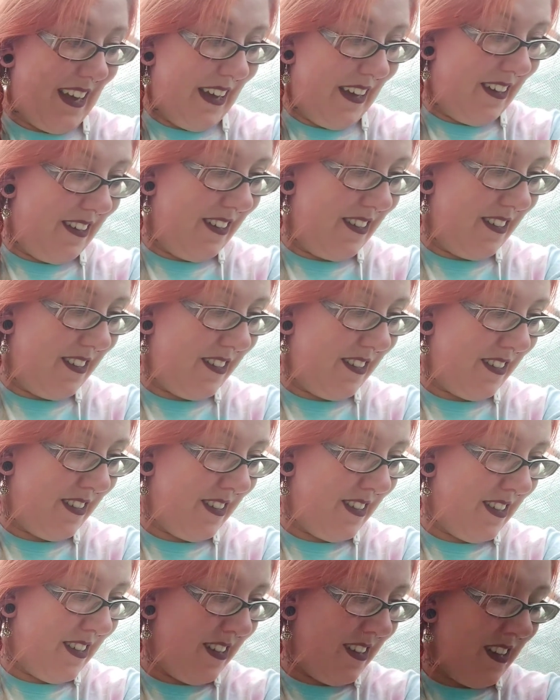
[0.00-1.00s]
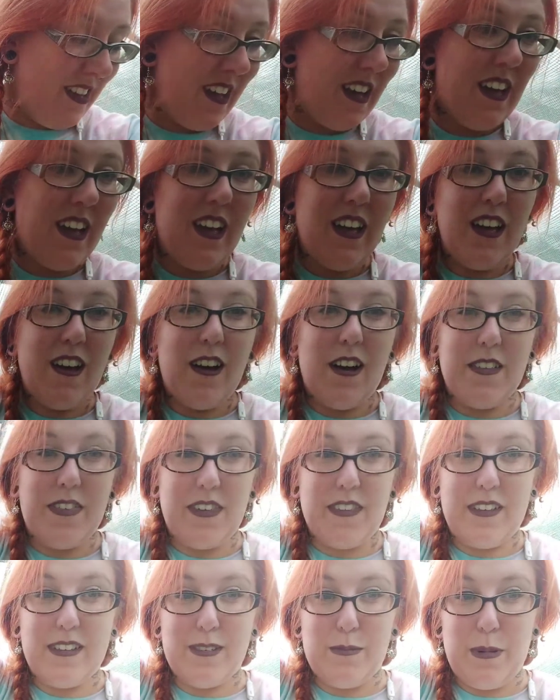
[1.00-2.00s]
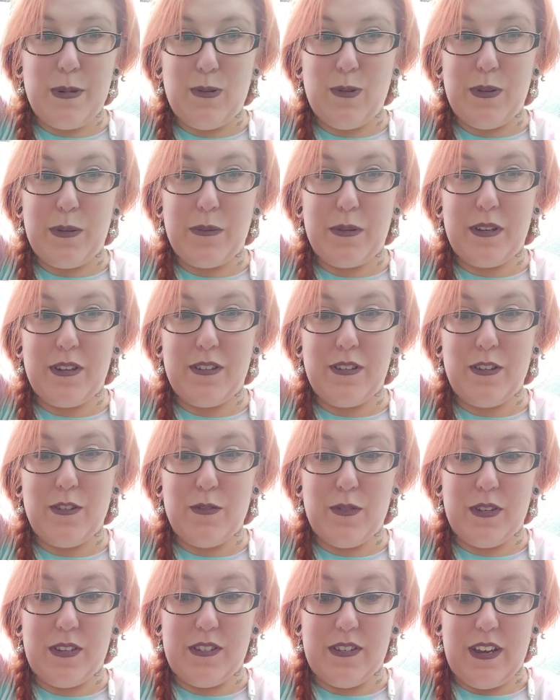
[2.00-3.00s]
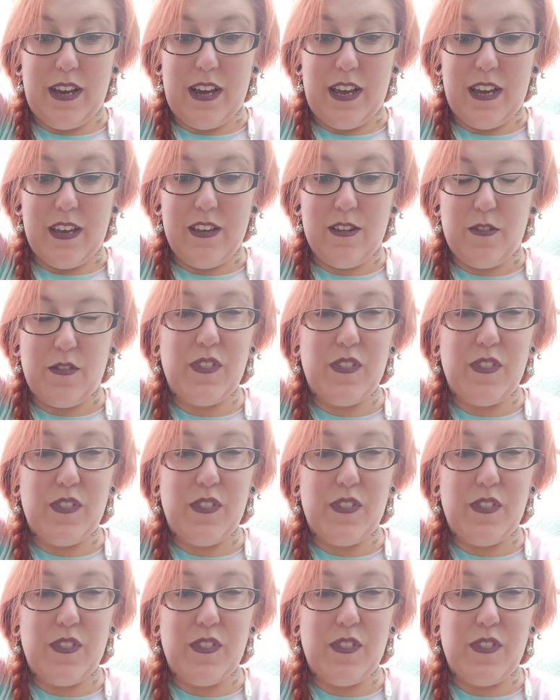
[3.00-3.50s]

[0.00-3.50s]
here, I think that's about all I'm going to do for today,